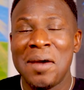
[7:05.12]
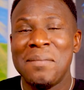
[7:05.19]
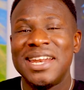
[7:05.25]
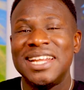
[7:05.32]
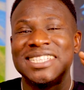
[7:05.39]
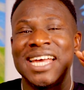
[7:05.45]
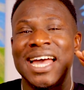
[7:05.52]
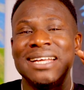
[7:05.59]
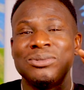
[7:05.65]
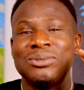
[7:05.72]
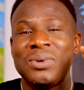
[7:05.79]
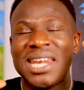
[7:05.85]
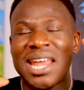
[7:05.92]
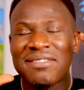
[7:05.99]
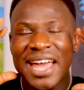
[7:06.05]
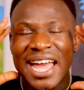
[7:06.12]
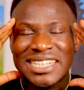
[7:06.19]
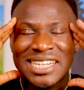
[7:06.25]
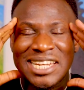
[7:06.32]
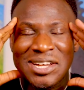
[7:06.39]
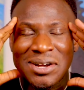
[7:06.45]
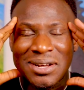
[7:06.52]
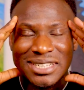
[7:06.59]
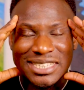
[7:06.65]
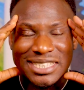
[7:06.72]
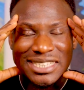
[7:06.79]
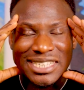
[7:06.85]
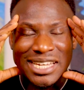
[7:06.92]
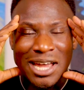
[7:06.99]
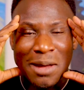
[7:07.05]
Many times we never actually got to
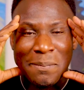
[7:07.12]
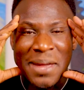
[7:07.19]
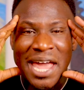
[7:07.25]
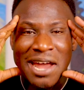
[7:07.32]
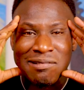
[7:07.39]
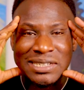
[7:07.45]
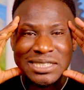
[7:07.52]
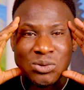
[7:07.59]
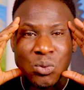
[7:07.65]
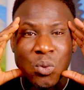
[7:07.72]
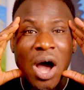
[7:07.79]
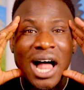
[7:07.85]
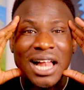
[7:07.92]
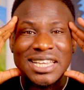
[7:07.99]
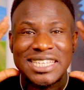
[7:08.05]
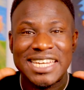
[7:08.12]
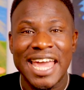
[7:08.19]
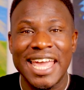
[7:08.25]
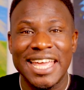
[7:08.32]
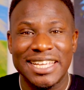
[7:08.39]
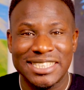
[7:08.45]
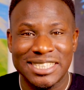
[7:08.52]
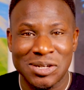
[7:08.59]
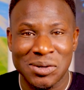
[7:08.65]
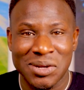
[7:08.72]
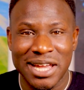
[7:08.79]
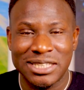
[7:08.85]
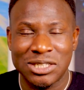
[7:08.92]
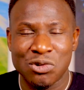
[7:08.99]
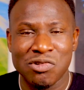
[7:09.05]
see our parents' wild days,
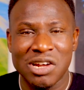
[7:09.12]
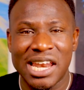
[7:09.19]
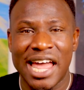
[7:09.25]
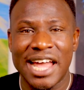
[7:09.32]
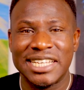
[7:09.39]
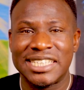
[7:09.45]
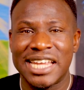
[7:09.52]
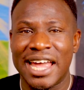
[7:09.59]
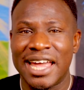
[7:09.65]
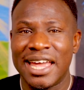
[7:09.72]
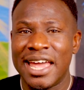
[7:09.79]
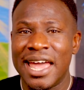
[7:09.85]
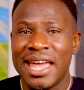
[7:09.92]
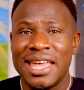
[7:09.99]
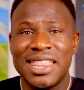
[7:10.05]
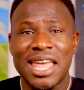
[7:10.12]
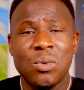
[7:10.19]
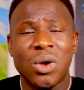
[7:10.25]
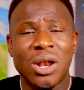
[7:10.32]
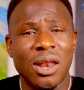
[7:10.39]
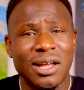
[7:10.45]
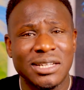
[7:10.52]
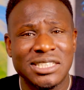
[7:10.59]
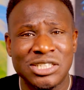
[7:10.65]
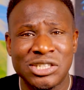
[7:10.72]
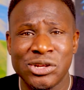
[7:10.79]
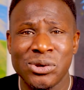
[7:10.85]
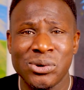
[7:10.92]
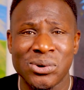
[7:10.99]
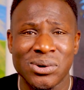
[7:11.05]
okay? So realize that they were lost
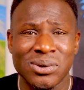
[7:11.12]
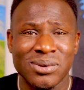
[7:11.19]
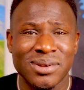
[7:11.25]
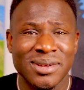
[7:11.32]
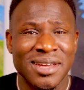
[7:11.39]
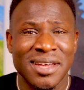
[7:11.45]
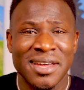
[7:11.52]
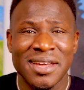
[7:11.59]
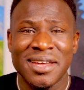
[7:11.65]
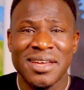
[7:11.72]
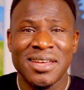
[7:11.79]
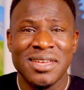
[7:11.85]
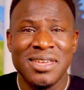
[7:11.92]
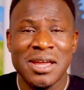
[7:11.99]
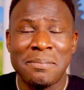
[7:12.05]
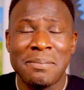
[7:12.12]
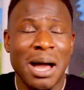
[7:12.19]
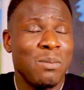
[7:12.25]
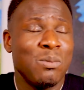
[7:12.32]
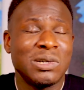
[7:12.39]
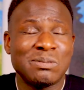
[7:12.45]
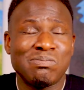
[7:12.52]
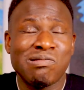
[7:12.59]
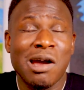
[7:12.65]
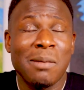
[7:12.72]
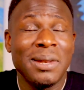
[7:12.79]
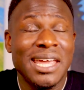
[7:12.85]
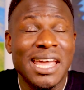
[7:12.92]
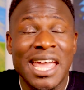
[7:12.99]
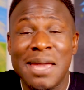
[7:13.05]
too. Your mum was
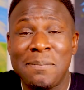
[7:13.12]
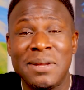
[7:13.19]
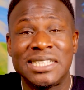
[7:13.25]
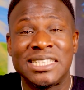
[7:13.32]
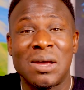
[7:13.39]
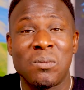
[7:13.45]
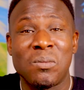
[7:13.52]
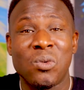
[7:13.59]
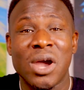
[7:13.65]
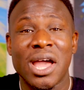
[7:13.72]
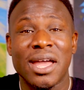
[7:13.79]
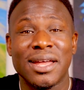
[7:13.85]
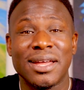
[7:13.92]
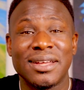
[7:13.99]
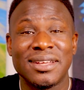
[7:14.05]
probably a hippie somewhere.